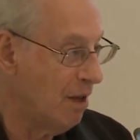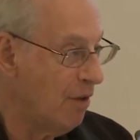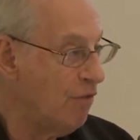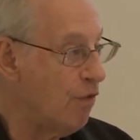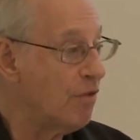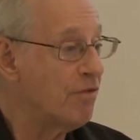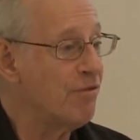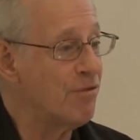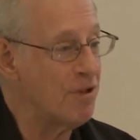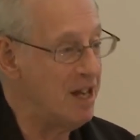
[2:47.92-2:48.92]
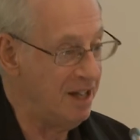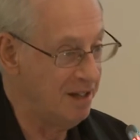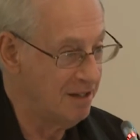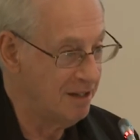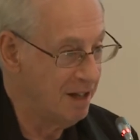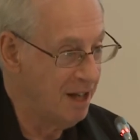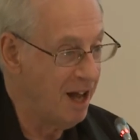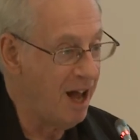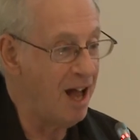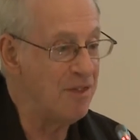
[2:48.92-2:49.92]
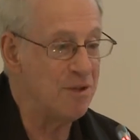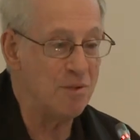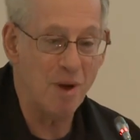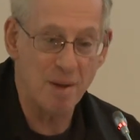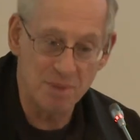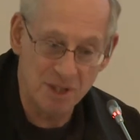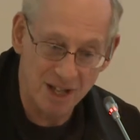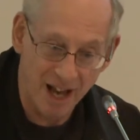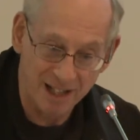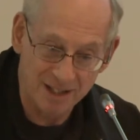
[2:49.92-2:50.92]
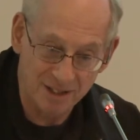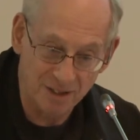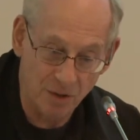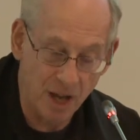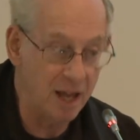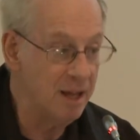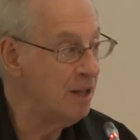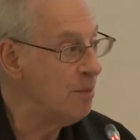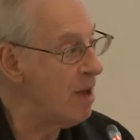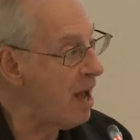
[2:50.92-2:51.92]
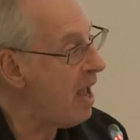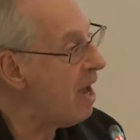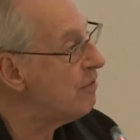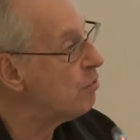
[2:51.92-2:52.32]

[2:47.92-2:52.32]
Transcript: for free on the website, okay? May I have